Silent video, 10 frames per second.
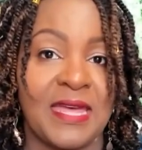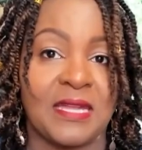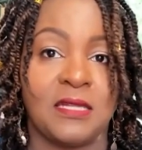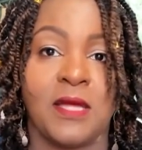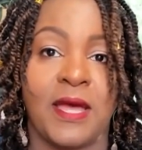
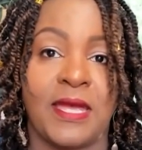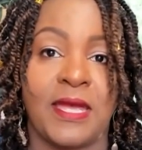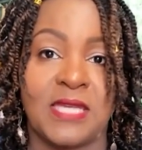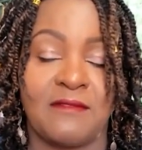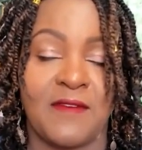that
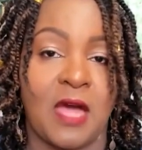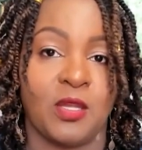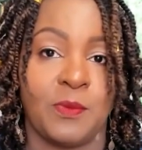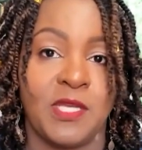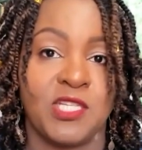clients have
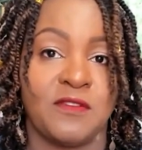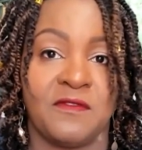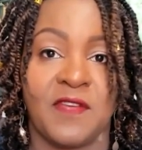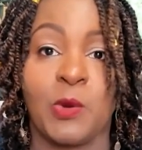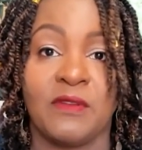alopecia
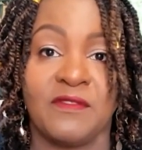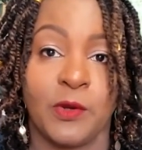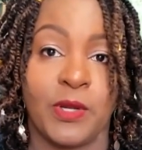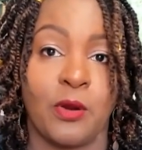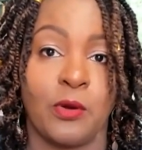very,
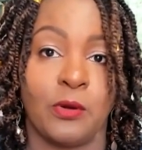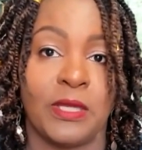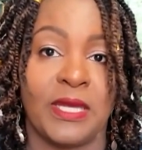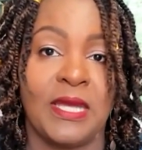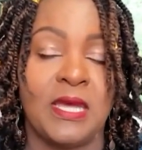very
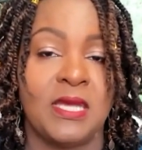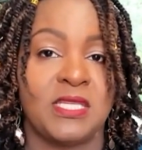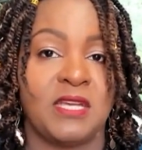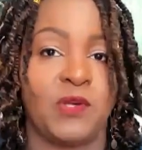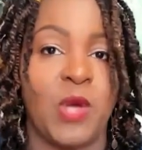early,
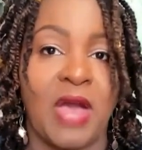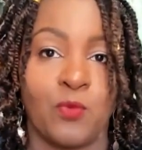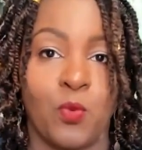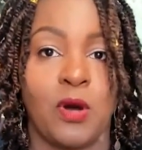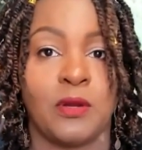say if you
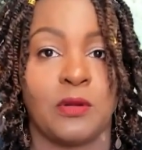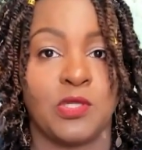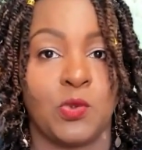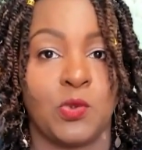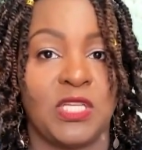have 1 or
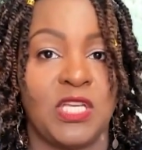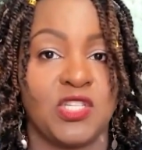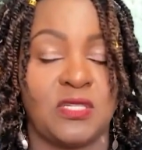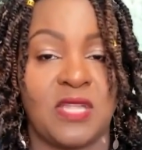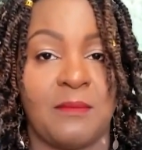2
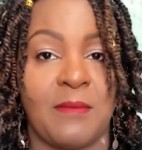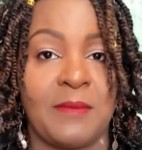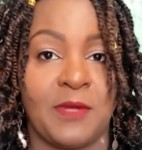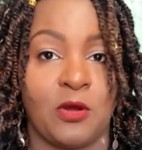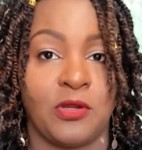lesions that
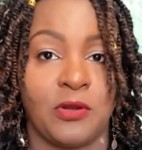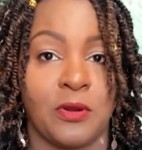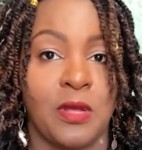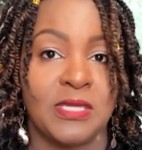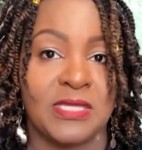might be on
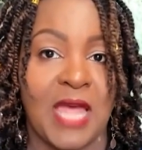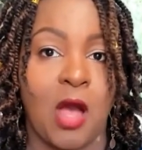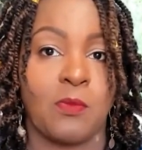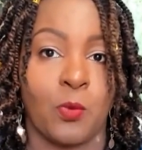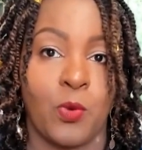your
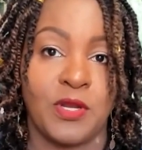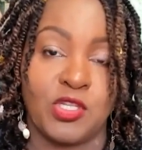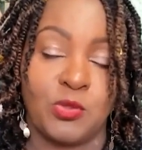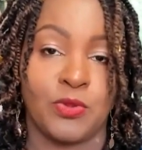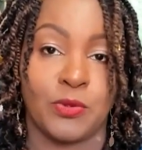scalp, or 1 or
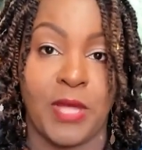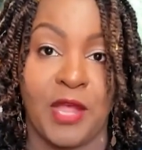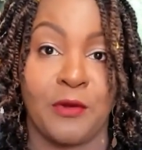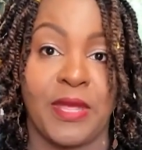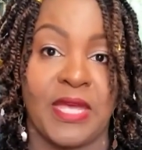2
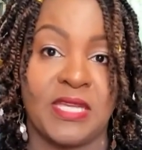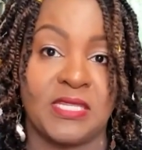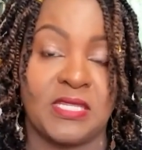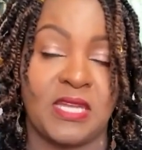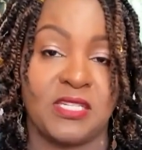
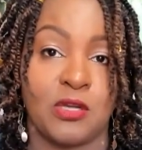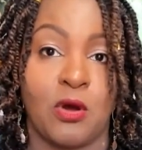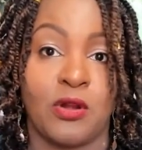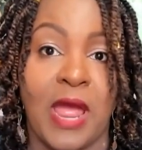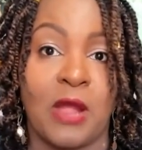areas that
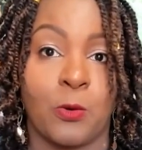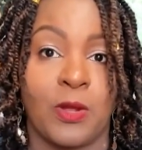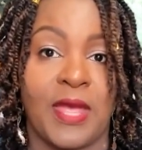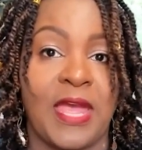are not growing